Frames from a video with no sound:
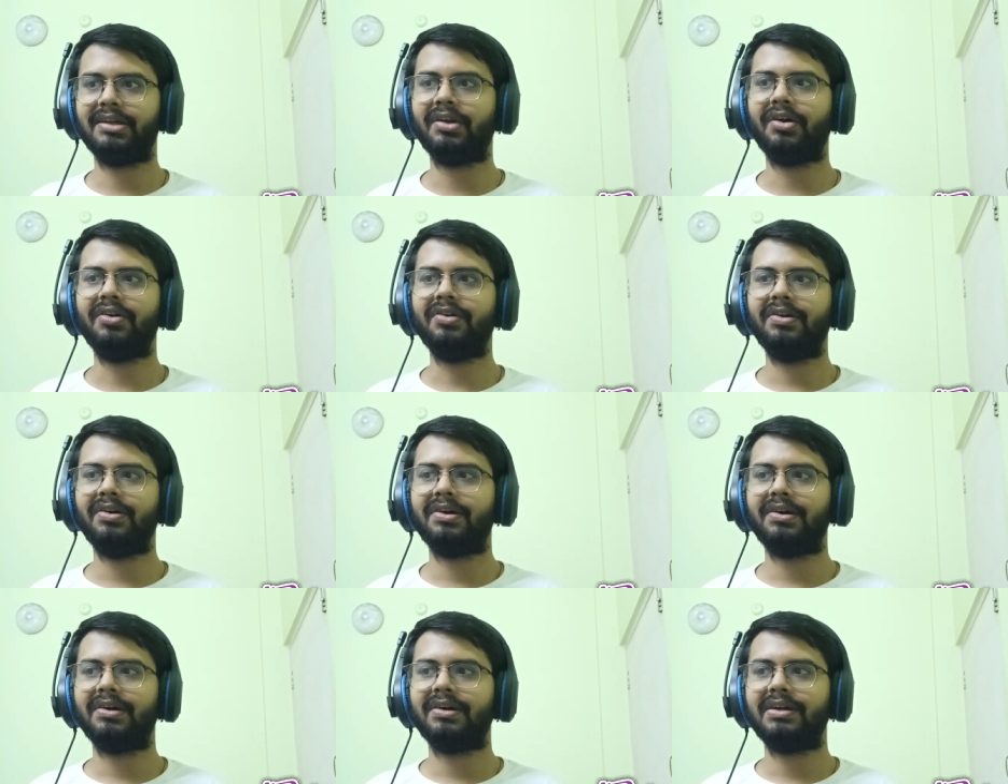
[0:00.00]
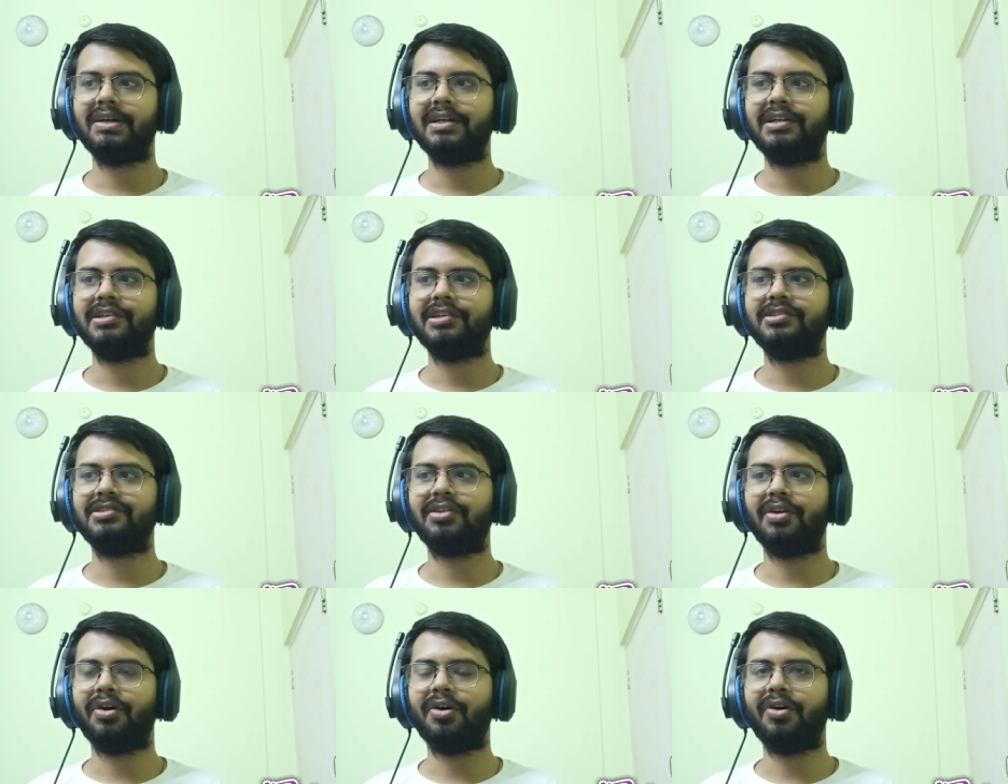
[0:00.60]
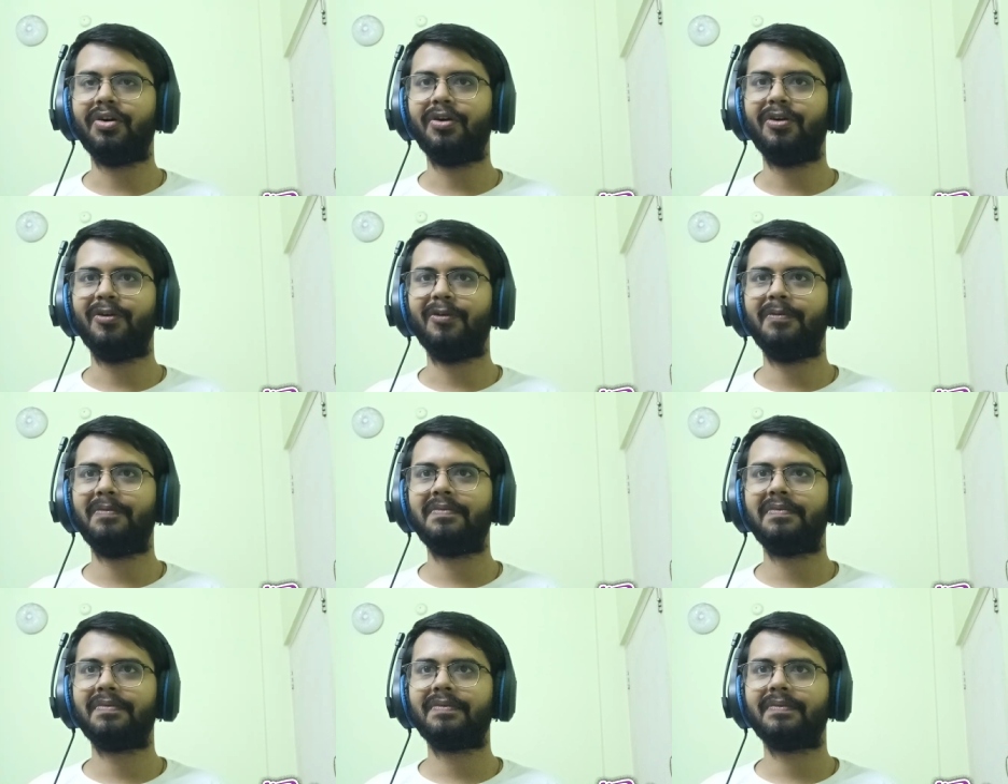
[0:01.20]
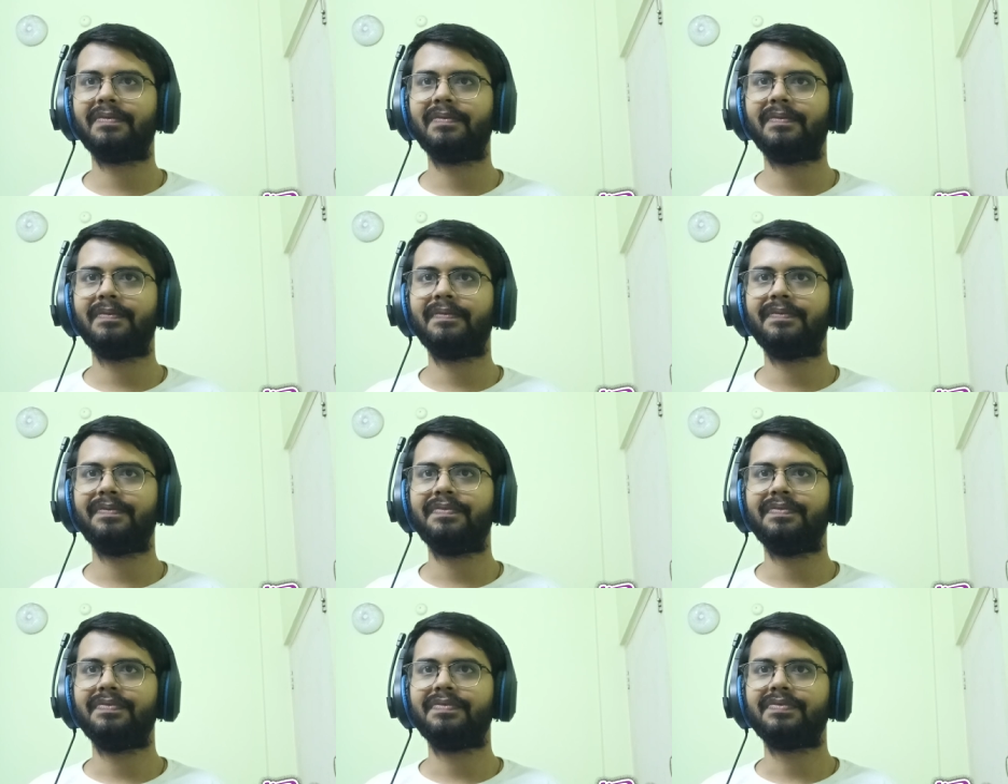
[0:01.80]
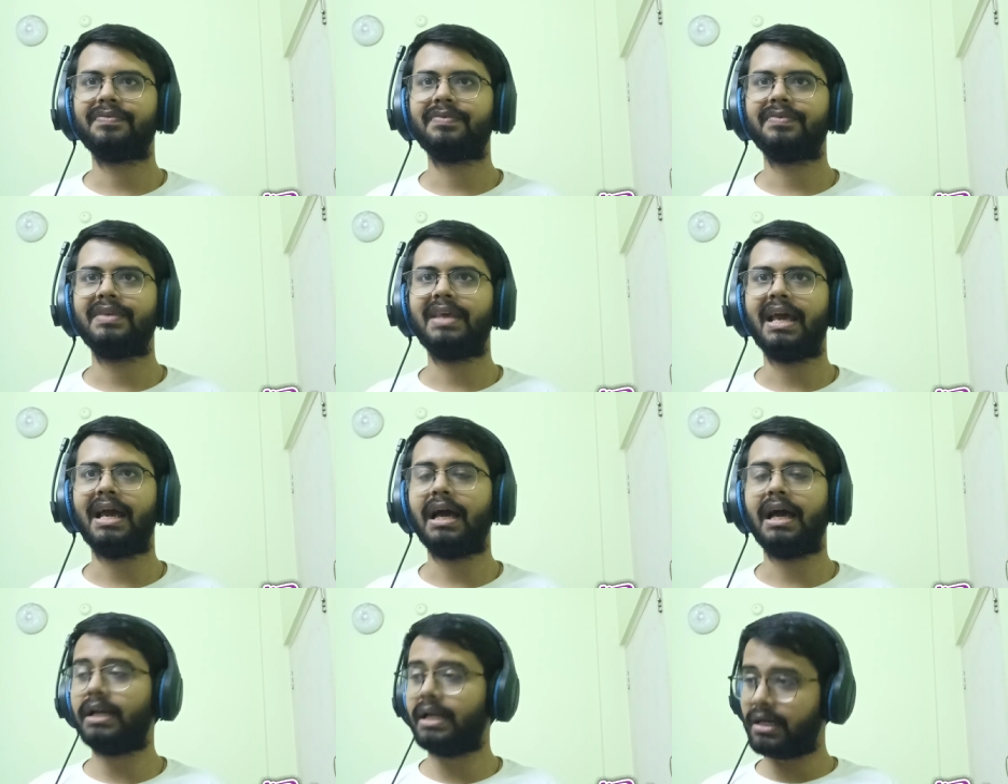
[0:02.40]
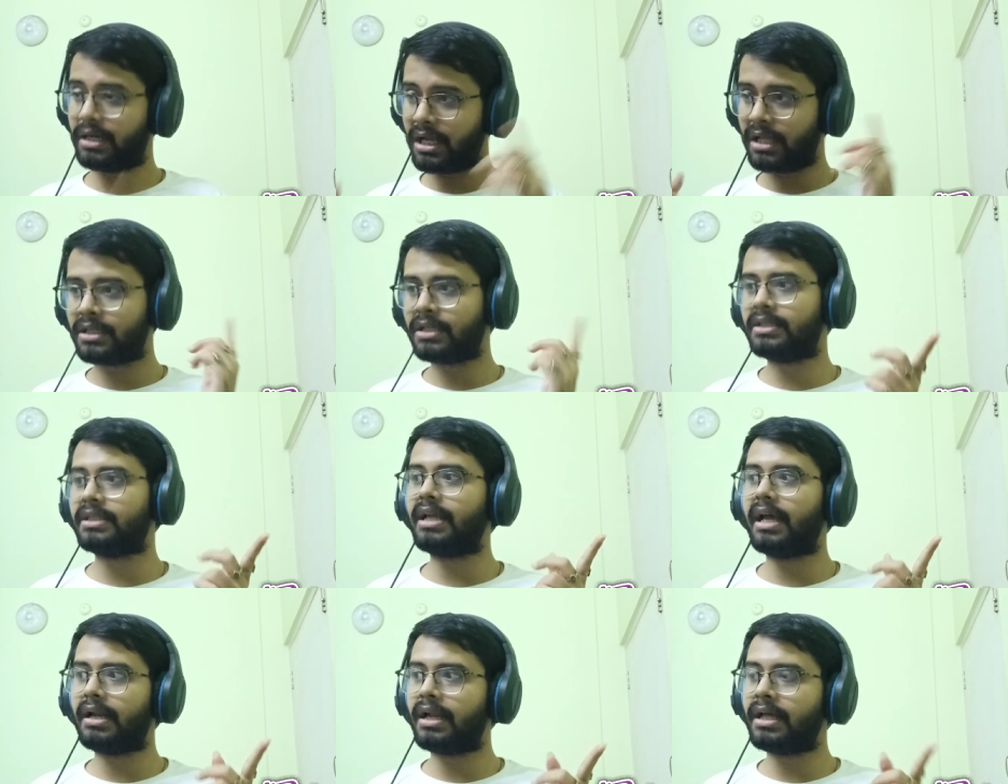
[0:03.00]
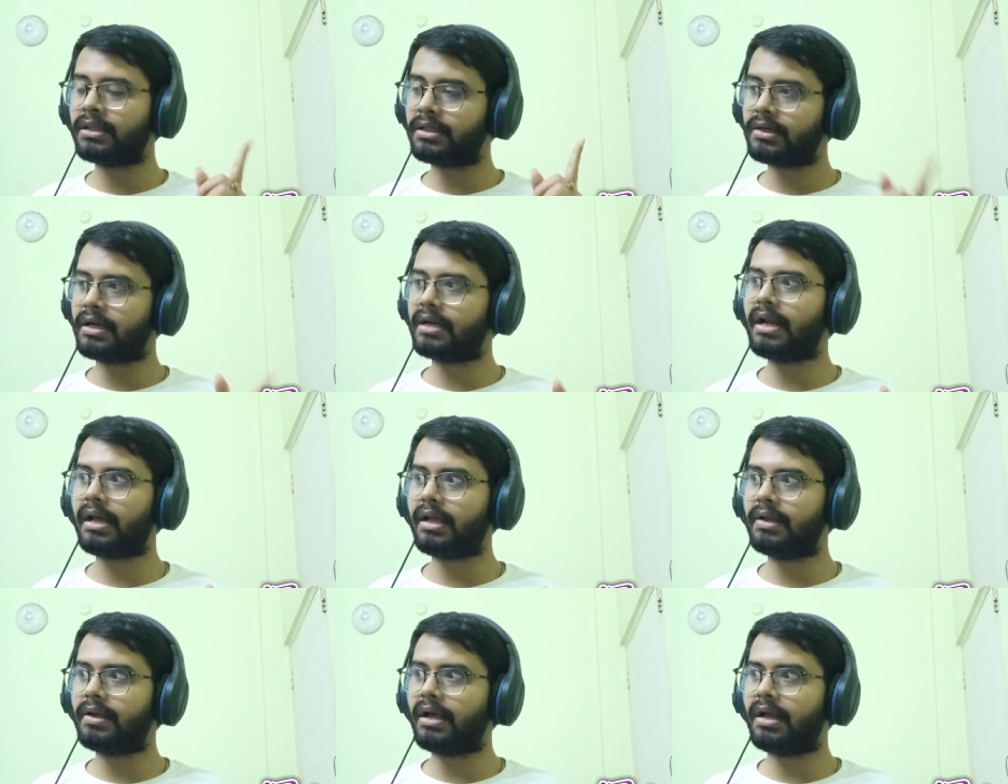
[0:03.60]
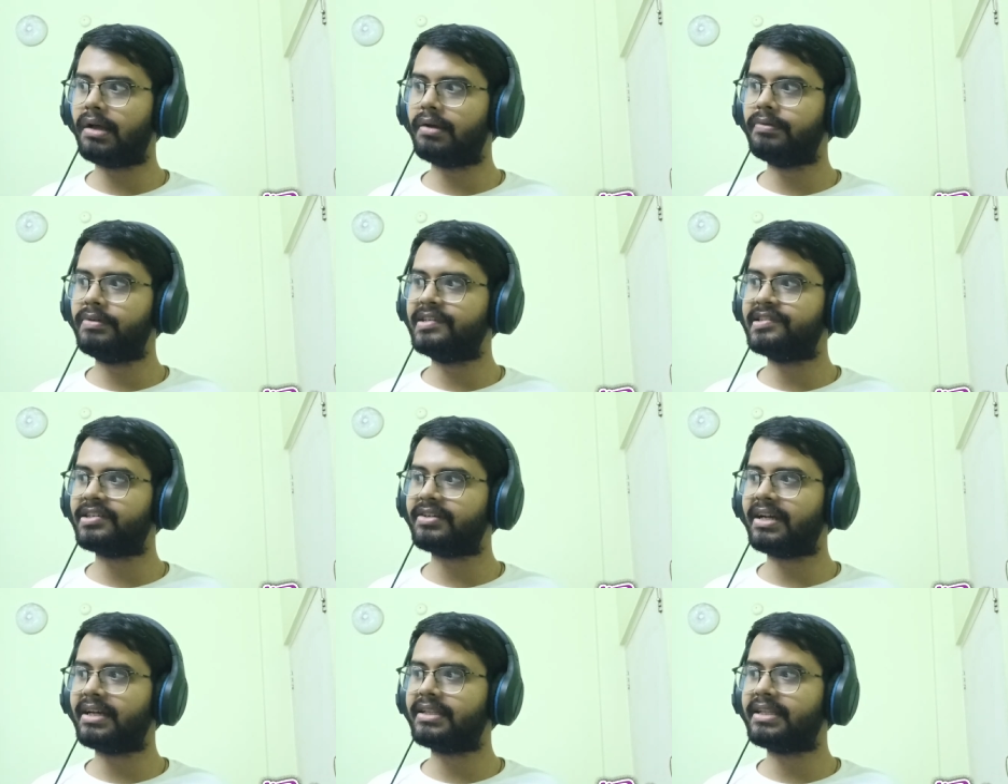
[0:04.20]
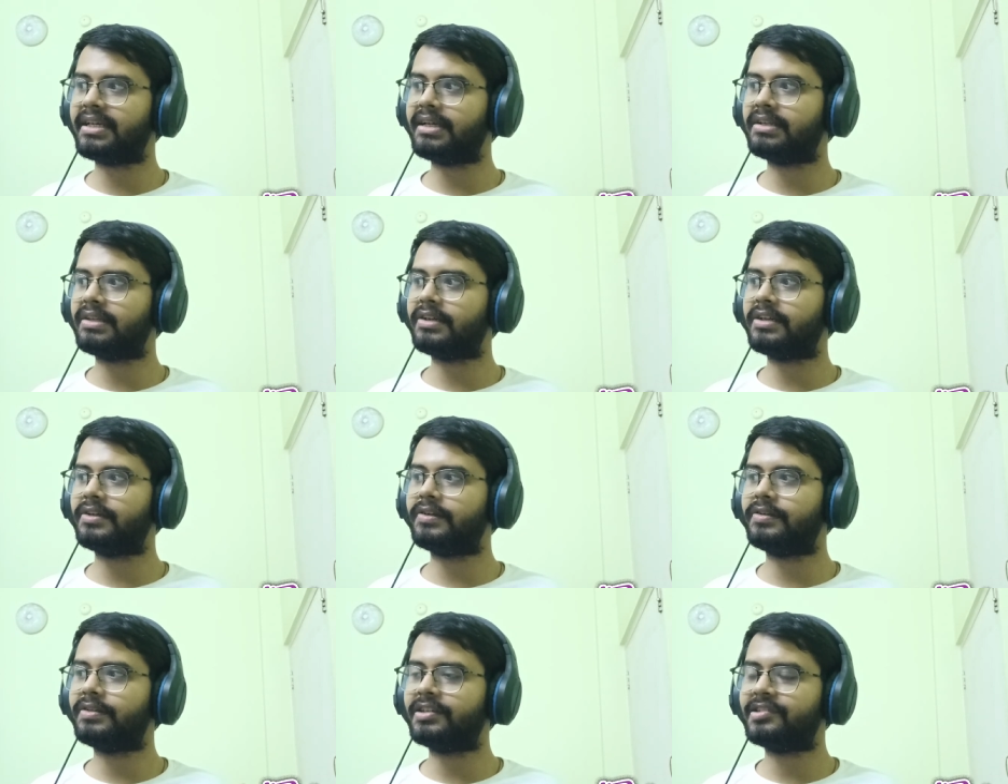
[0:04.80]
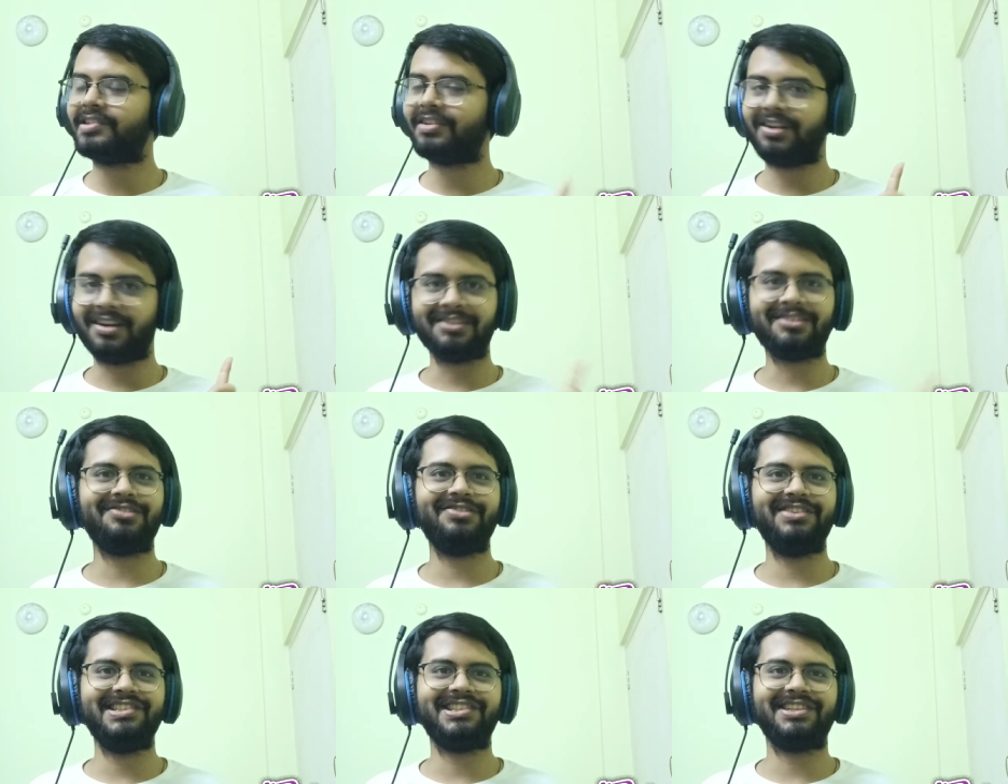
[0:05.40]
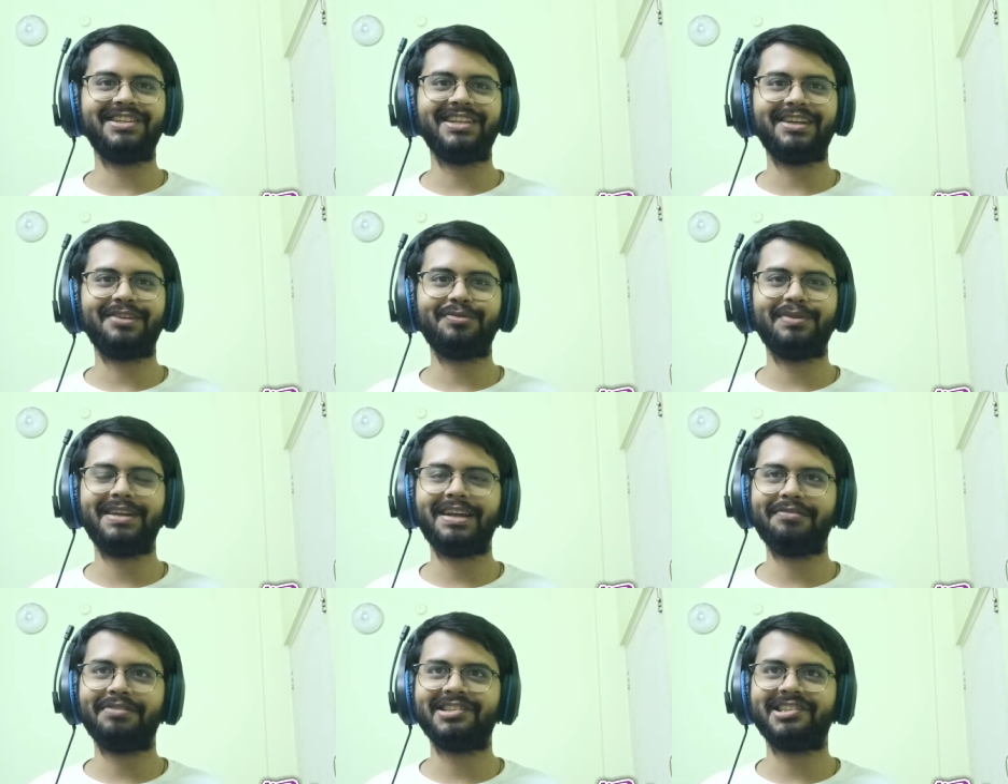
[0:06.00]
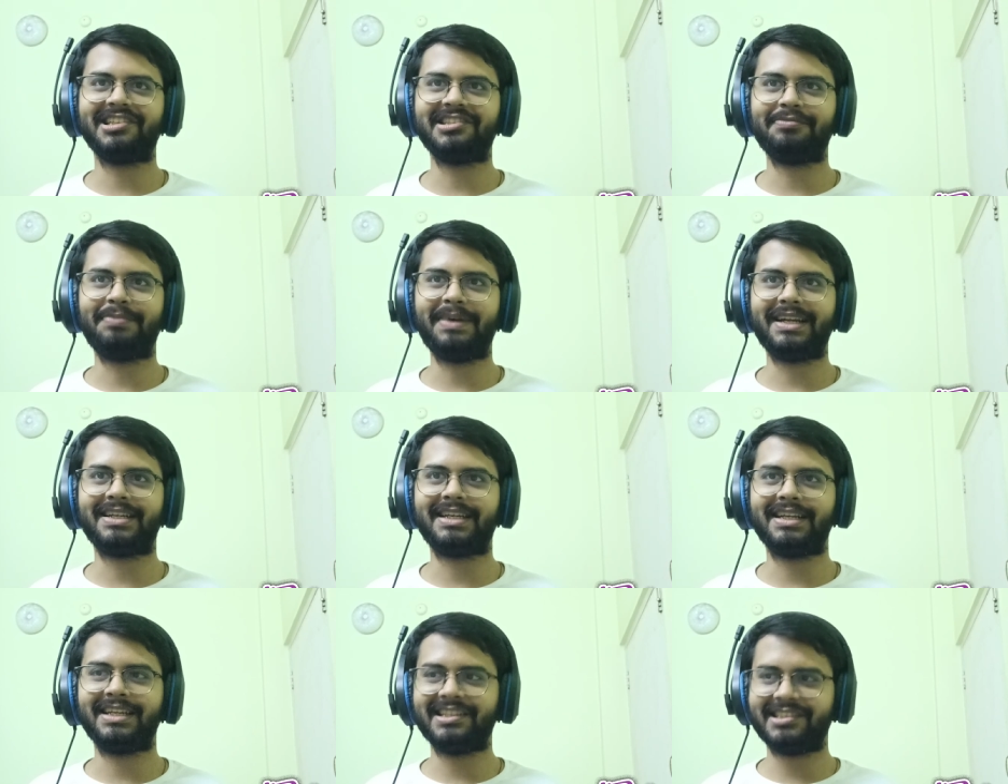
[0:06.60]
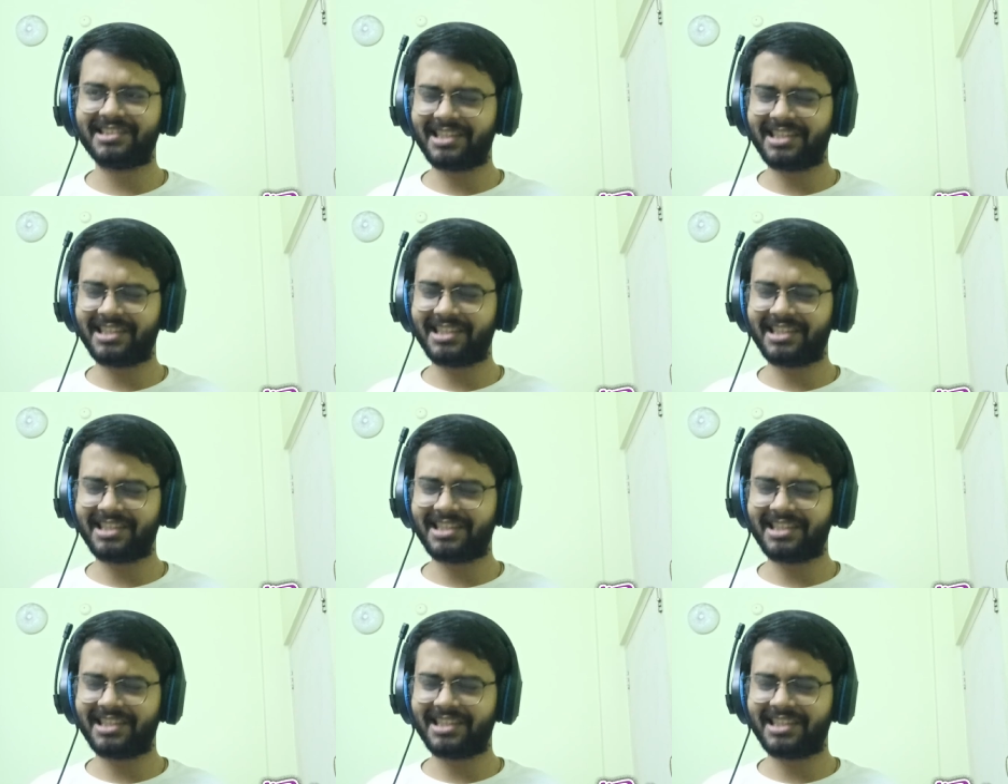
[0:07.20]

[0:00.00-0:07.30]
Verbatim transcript: you know. So yeah, and another reason I think there's another reason that we never suspected.